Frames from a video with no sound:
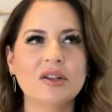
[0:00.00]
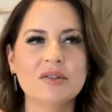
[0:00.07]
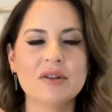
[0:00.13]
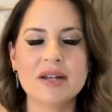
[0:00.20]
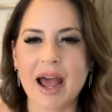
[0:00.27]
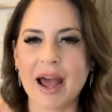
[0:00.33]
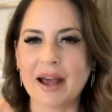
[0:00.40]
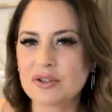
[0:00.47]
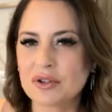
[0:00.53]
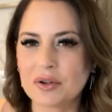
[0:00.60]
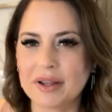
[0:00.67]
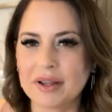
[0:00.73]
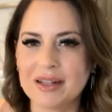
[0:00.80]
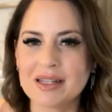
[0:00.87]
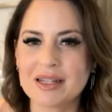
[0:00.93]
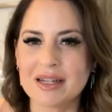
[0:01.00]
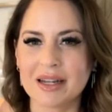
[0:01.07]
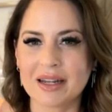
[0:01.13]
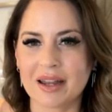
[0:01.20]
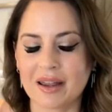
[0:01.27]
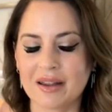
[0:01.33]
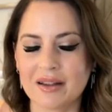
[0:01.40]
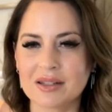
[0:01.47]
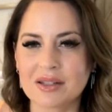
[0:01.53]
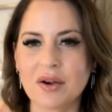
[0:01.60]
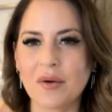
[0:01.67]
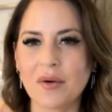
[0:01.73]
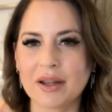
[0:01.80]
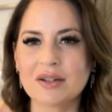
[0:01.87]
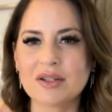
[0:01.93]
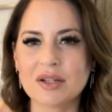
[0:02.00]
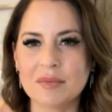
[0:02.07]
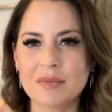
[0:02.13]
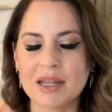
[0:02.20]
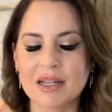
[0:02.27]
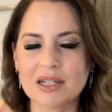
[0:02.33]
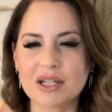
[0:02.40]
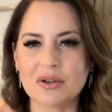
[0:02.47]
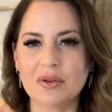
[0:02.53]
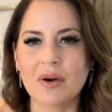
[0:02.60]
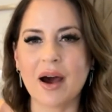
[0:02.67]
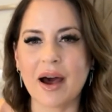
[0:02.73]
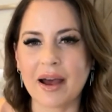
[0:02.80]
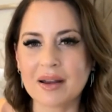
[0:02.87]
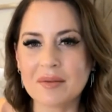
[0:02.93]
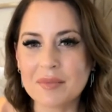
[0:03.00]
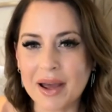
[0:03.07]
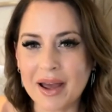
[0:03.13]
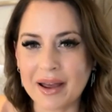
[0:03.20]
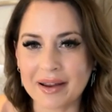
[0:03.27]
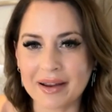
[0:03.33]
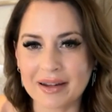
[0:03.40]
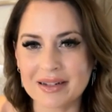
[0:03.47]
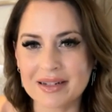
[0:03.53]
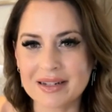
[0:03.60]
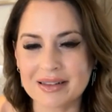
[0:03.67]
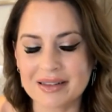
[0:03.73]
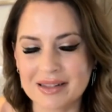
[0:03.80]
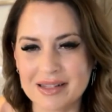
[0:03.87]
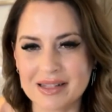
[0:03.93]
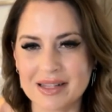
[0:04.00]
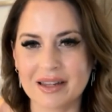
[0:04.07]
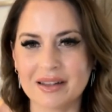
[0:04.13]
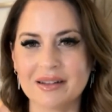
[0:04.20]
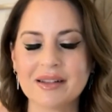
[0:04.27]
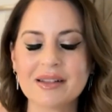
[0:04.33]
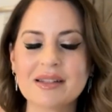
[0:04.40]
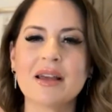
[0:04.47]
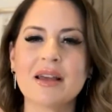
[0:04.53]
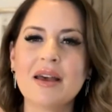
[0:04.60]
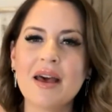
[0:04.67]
your natural instinct is going to be to hide behind the scenes,